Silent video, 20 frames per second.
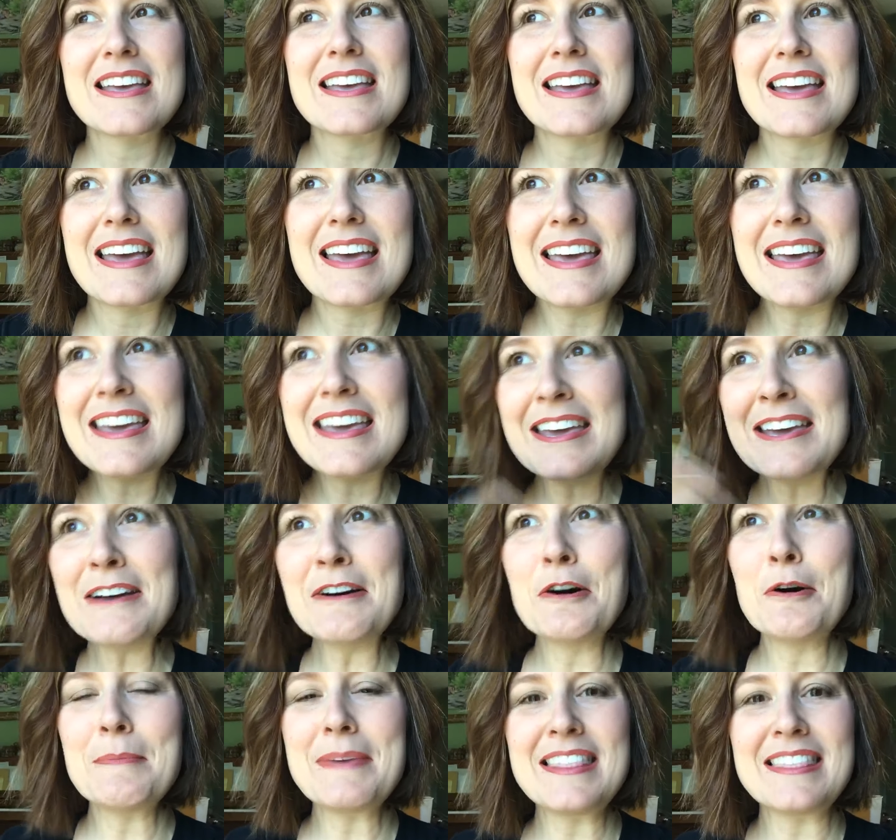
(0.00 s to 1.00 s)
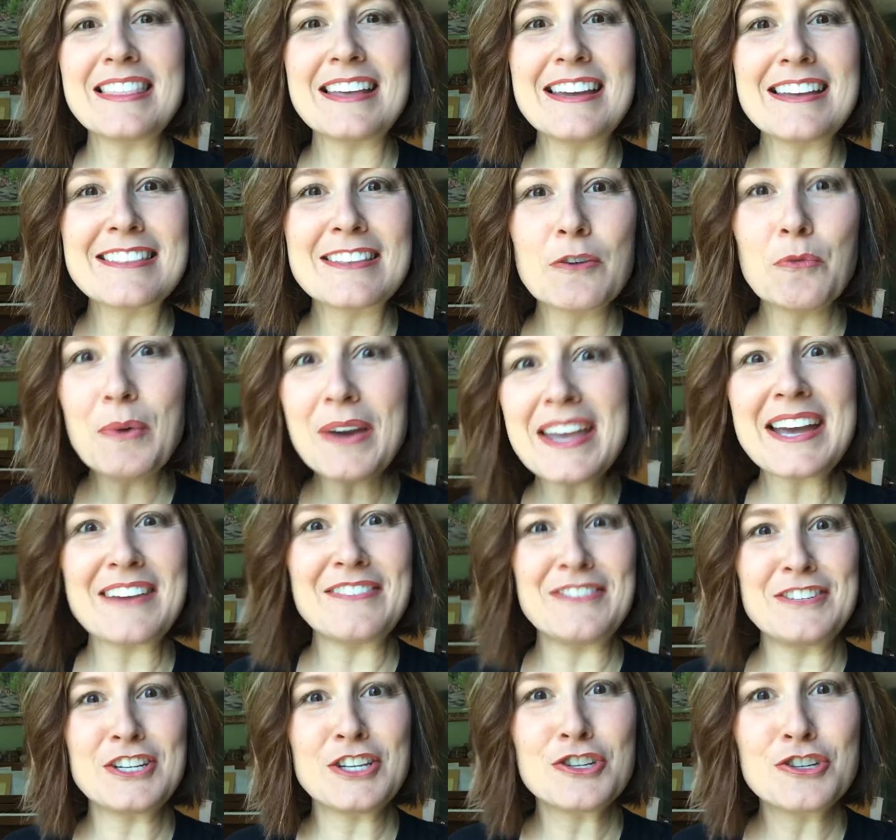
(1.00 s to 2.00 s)
him and think that we have
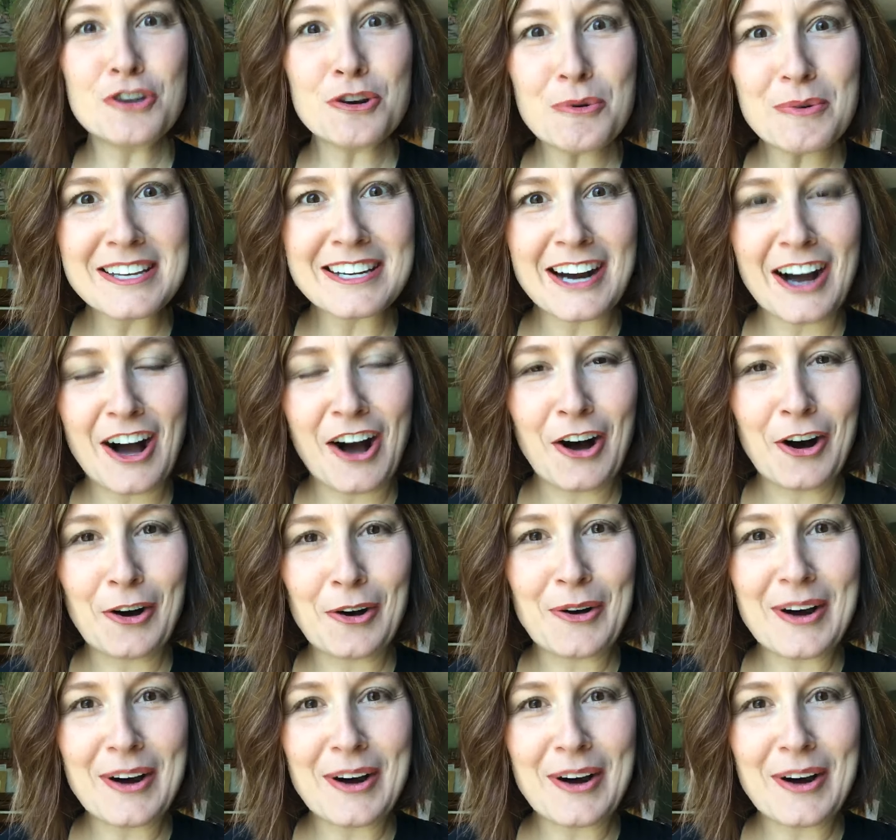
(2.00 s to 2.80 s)
to do it all.